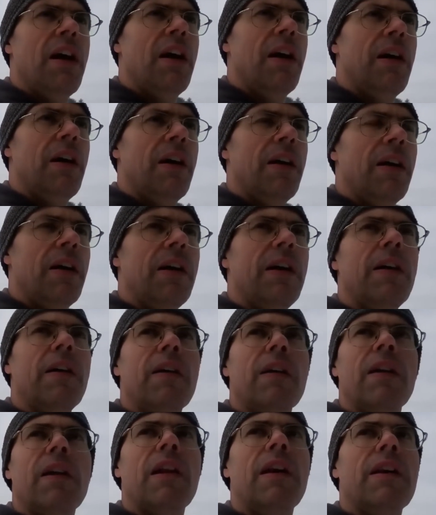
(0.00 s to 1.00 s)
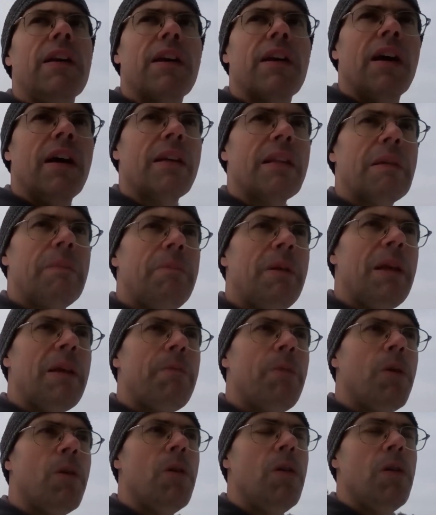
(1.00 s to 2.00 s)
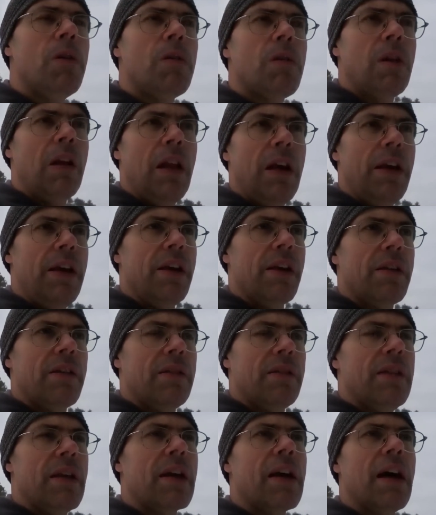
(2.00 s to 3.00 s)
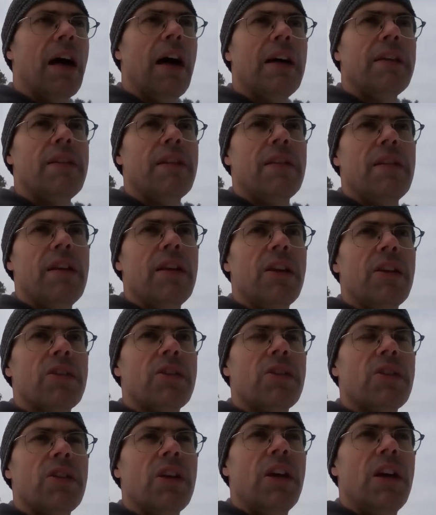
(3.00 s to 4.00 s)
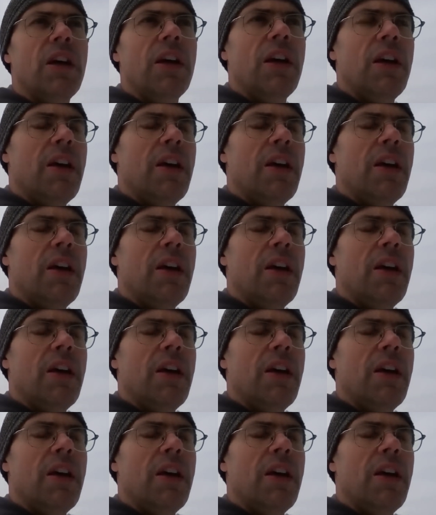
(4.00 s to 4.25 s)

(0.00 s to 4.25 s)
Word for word: uh, like other people like the guy that is